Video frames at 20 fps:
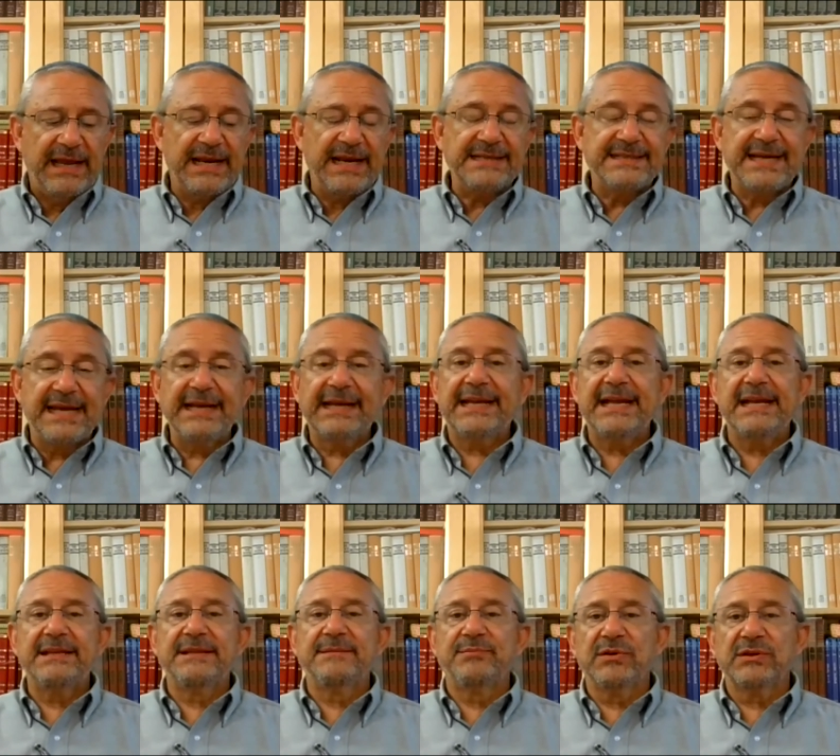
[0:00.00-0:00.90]
And I
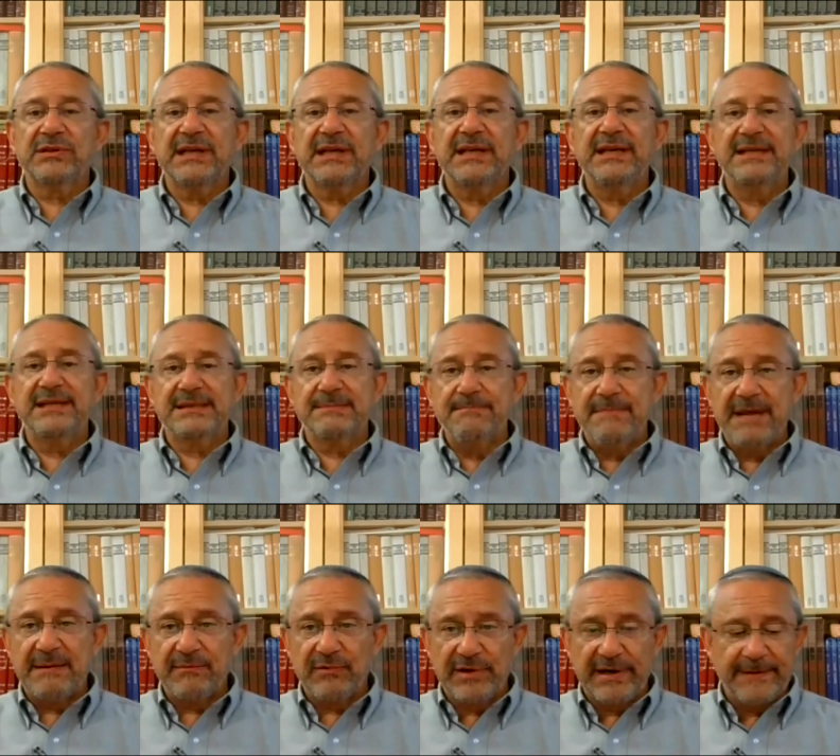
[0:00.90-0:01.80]
dedicated the book in his
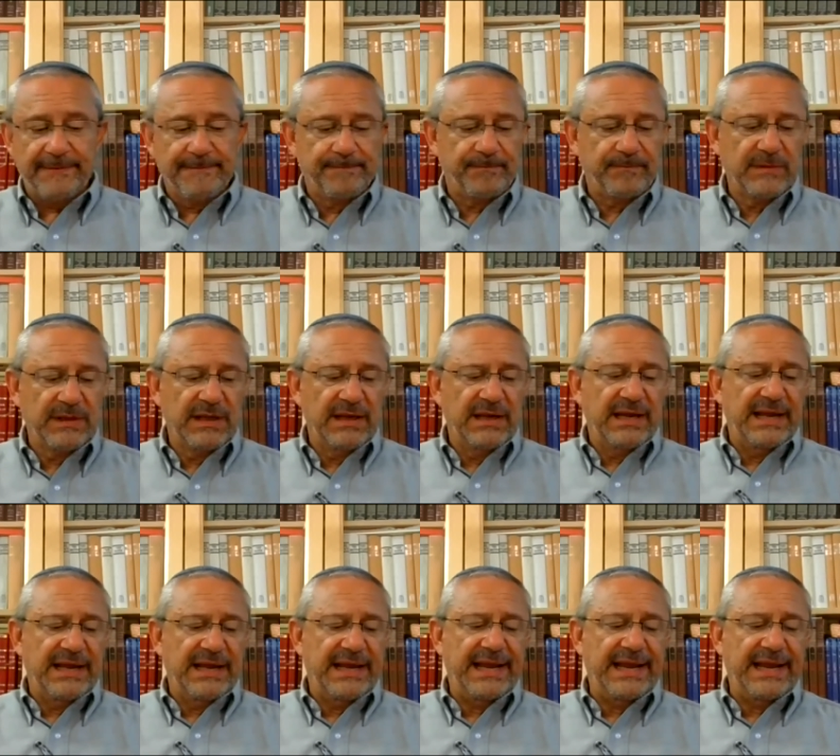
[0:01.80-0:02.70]
memory.
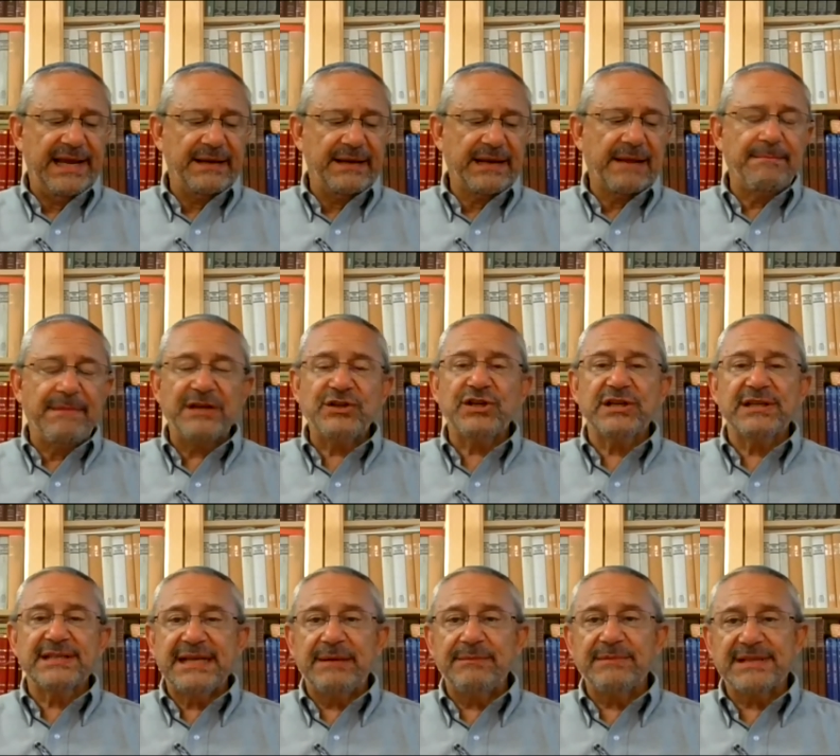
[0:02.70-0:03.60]
And I
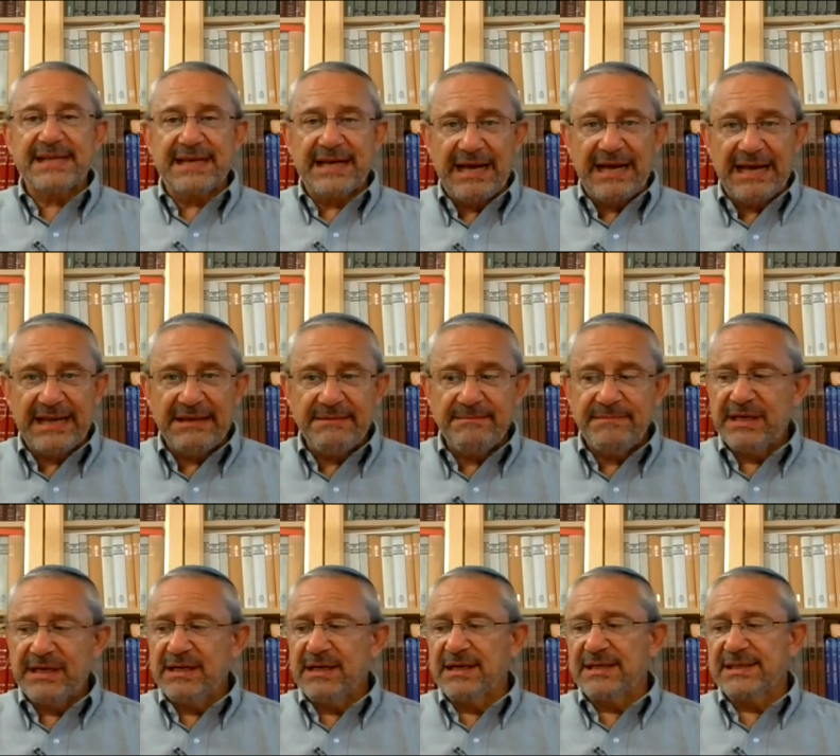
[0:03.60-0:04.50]
mentioned his name was Chai
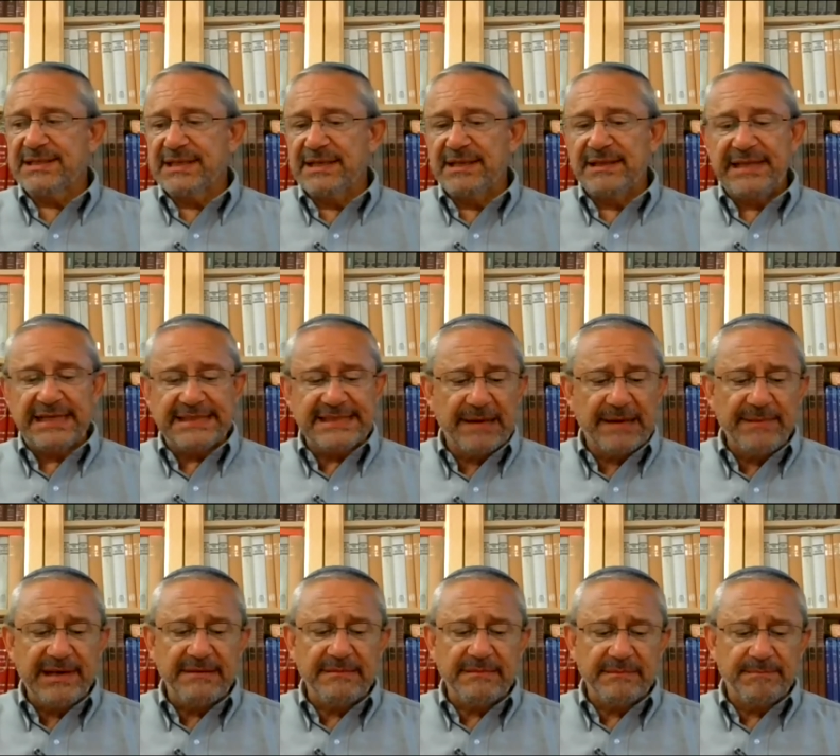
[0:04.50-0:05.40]
because that's
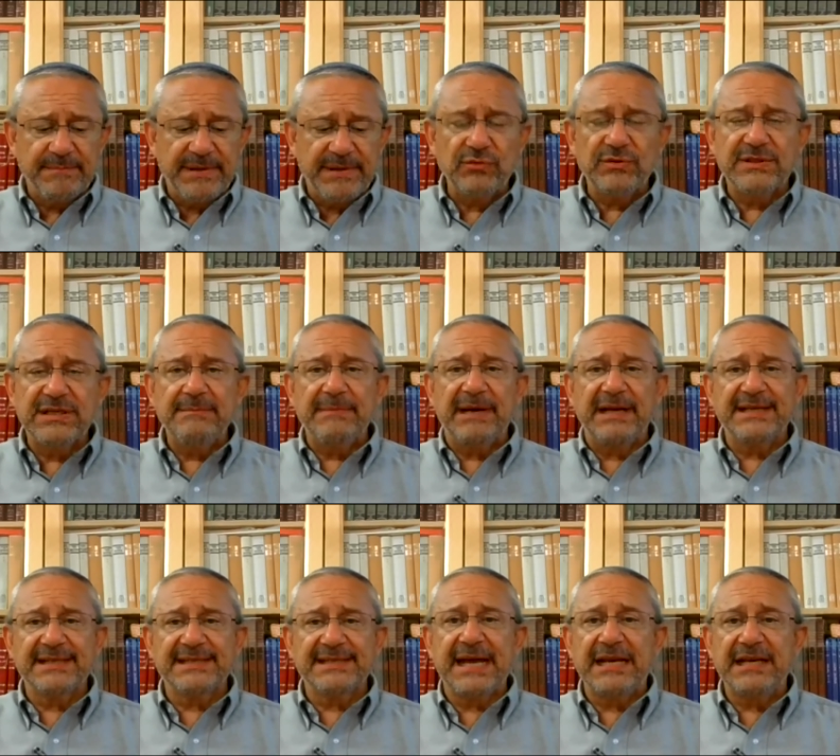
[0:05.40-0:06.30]
how many piyutim
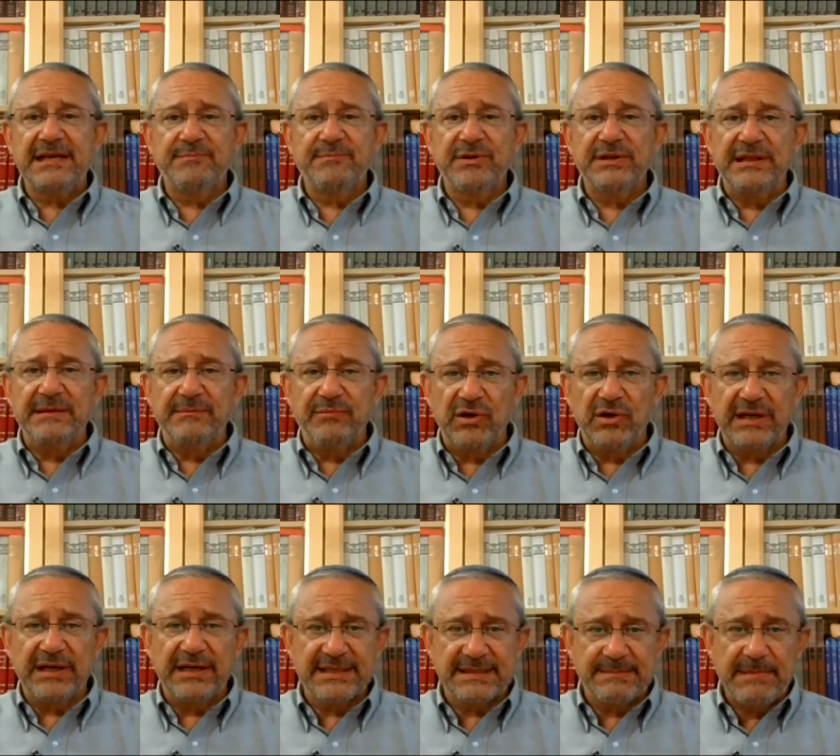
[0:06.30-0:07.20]
I decided to put in the
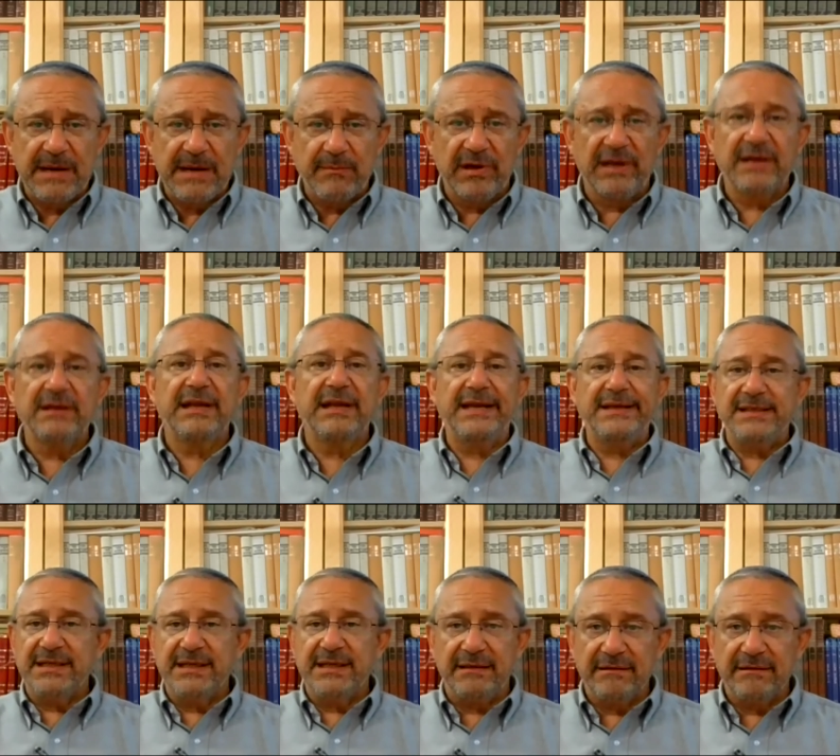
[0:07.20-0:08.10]
book in his memory,
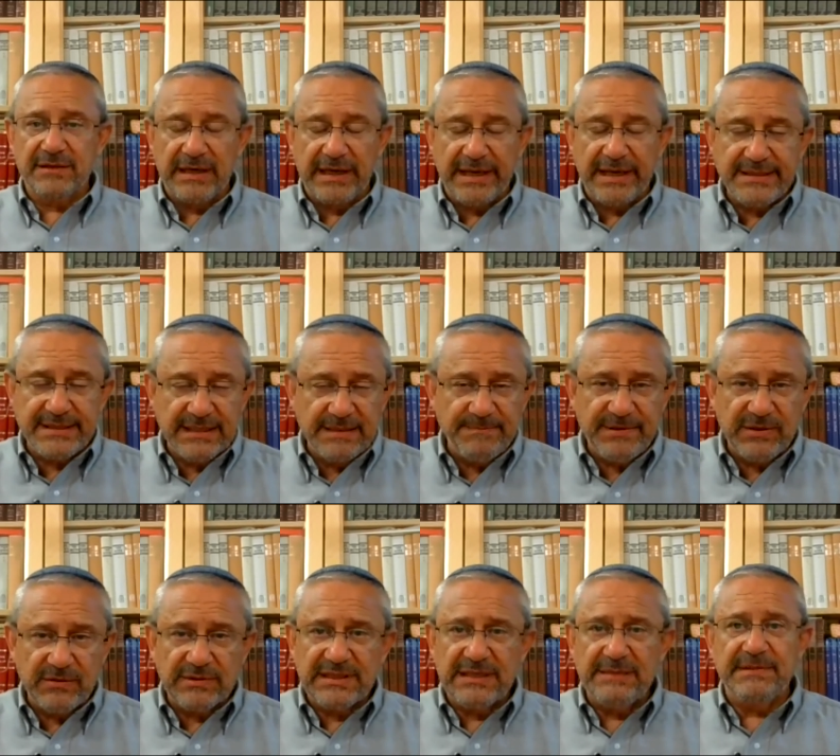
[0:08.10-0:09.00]
18. The 18
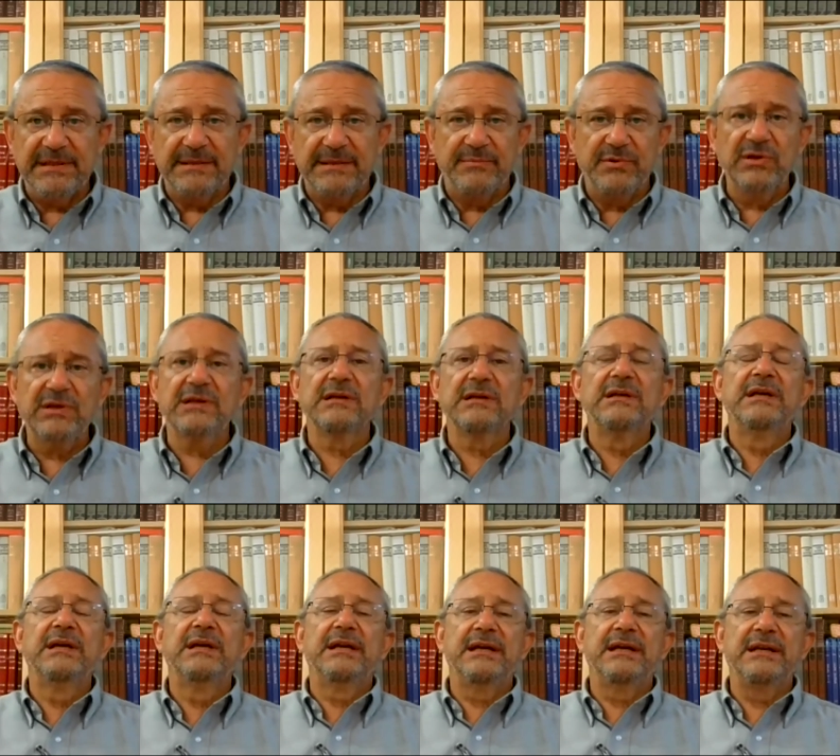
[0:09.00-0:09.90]
piyutim in the book
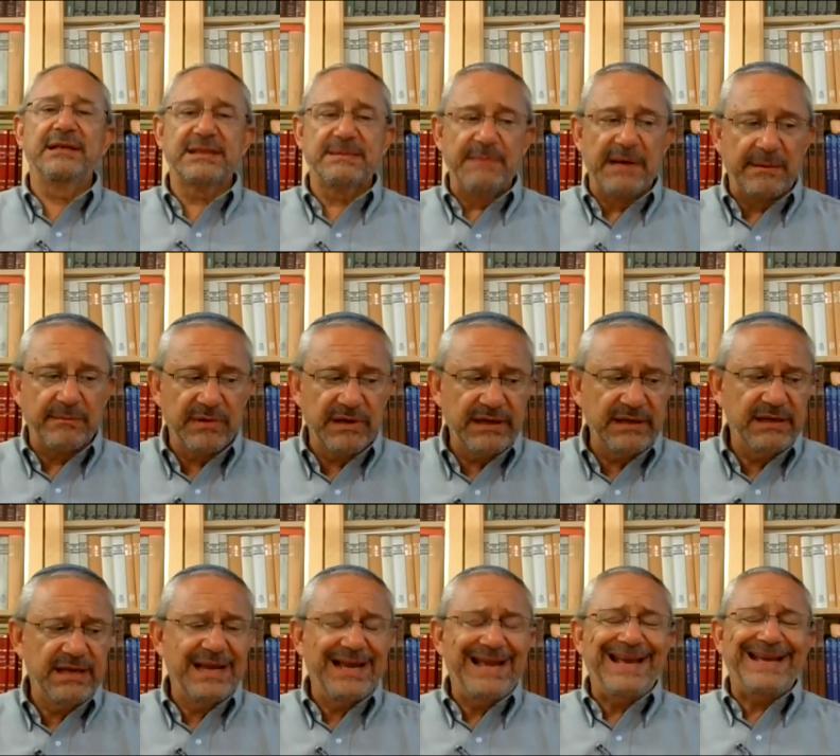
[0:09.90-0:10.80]
in his
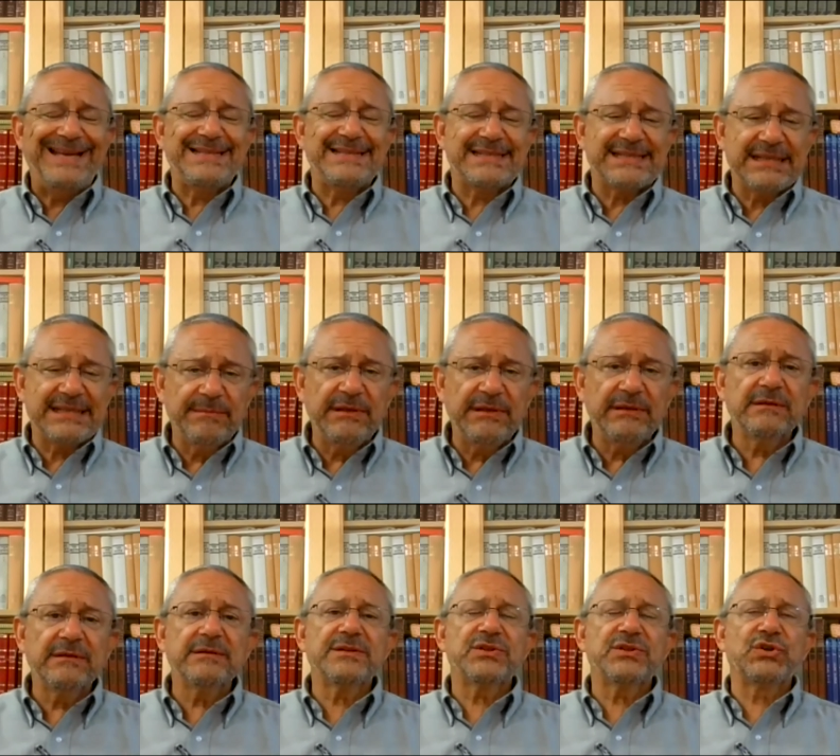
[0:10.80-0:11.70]
memory. And
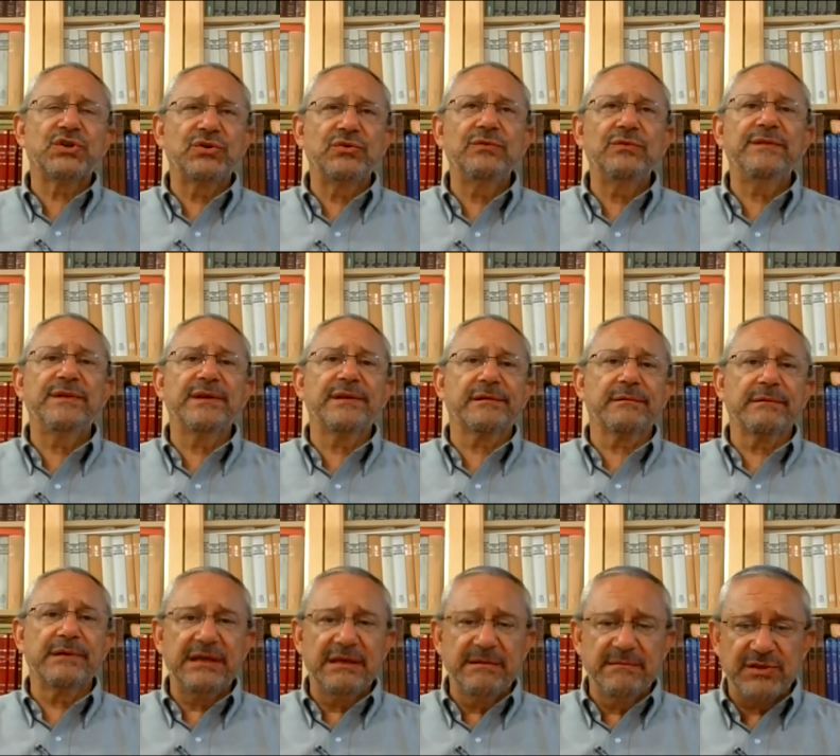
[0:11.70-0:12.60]
similar to the
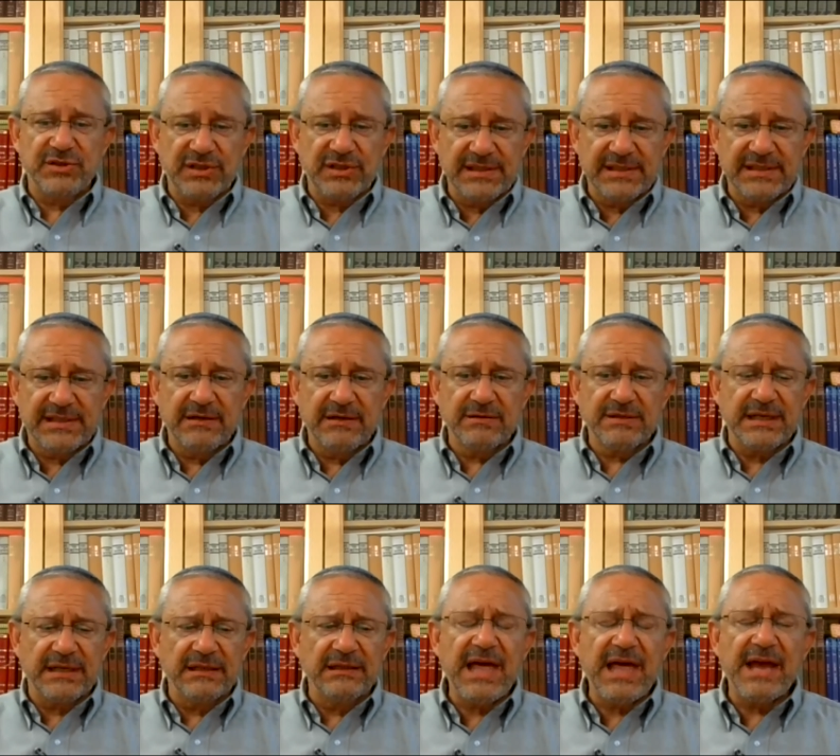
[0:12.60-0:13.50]
3 images,
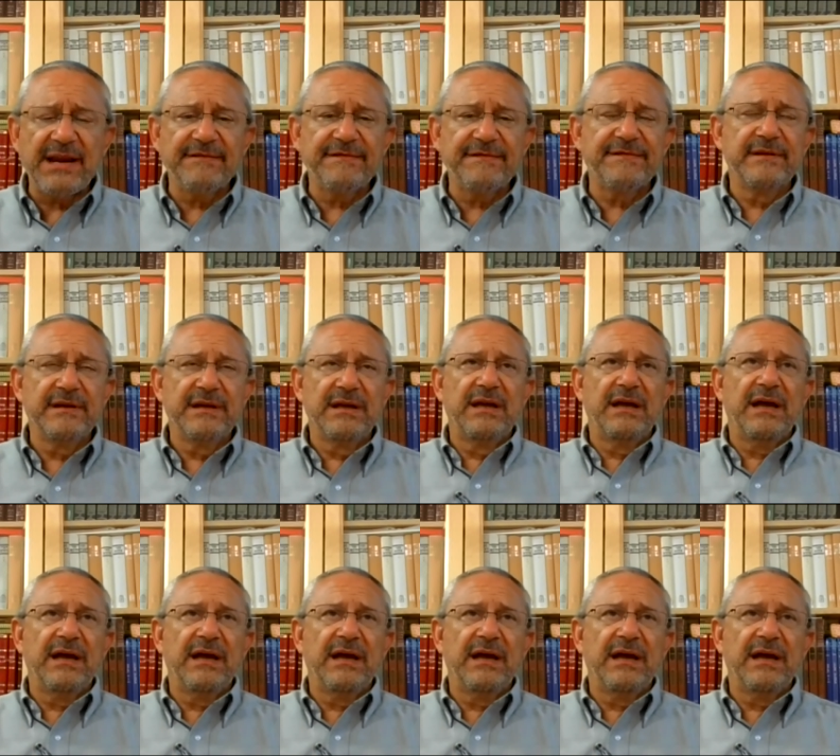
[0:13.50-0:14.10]
there's a lot of